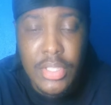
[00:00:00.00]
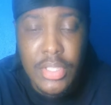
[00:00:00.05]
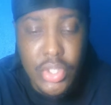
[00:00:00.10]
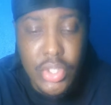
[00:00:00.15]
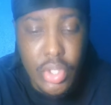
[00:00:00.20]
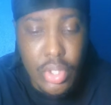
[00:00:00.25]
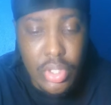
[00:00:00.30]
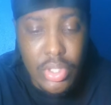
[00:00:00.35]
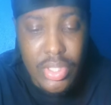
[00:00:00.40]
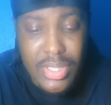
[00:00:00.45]

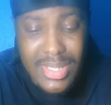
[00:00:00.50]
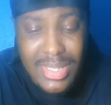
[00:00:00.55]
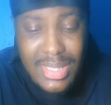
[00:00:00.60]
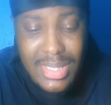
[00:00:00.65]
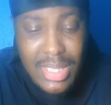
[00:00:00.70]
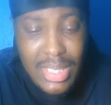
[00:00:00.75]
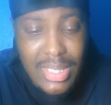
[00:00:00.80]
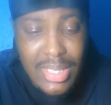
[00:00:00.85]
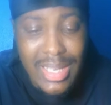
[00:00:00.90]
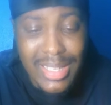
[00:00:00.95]
So to
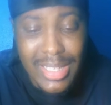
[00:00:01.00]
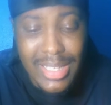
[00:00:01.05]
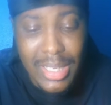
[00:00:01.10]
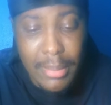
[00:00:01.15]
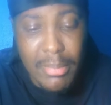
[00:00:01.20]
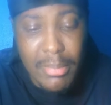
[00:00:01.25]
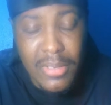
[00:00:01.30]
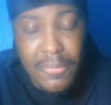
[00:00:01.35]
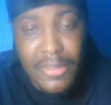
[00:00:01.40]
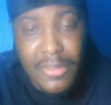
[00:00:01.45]
see
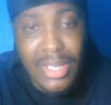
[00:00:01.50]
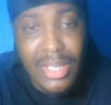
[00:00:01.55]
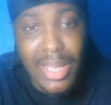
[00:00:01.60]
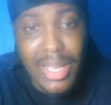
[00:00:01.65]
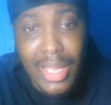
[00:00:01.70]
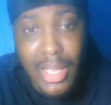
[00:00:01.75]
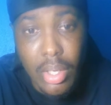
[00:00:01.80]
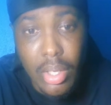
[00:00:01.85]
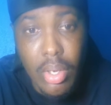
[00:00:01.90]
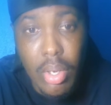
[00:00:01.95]
that
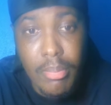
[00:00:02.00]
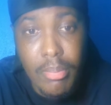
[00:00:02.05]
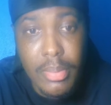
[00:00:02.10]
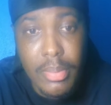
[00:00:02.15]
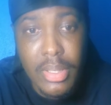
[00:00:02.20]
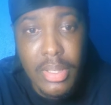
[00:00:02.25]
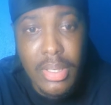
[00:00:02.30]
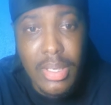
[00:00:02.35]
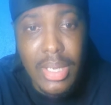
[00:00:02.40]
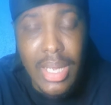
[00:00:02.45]
midfield held up
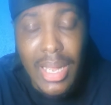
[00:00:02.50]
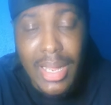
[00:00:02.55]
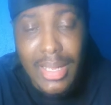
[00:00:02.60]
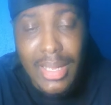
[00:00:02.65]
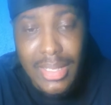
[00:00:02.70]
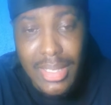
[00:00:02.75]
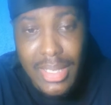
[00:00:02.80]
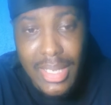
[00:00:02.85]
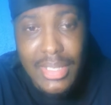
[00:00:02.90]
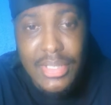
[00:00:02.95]

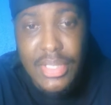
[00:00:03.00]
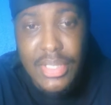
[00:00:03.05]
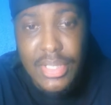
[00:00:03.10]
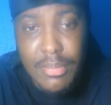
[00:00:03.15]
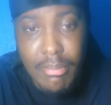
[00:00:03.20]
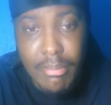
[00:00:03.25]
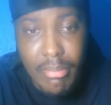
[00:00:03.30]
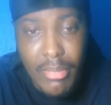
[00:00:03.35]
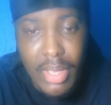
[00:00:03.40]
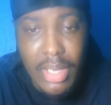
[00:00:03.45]

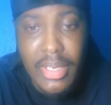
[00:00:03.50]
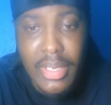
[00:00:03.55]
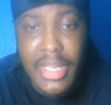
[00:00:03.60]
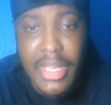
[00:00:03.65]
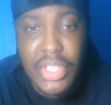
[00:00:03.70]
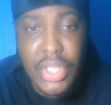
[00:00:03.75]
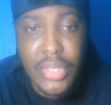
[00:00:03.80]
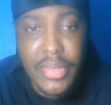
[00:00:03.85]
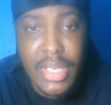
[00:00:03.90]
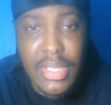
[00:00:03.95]
against a
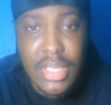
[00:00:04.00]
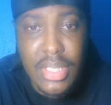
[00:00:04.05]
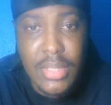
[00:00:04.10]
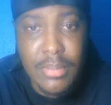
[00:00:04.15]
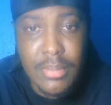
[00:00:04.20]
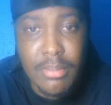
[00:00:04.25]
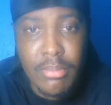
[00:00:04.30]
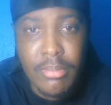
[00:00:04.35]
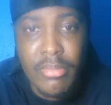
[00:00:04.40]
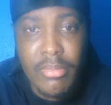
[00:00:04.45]
Nigeria
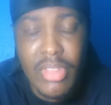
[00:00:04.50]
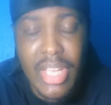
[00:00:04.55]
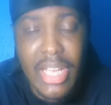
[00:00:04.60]
team,